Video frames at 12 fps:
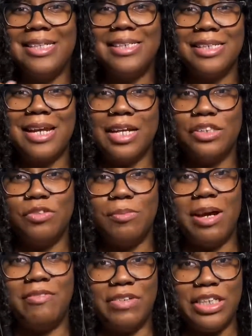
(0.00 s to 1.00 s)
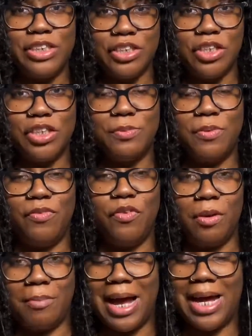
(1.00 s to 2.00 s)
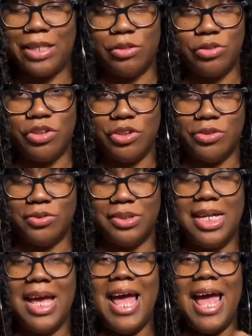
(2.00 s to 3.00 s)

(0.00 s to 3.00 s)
did not do my research before buying those shoes.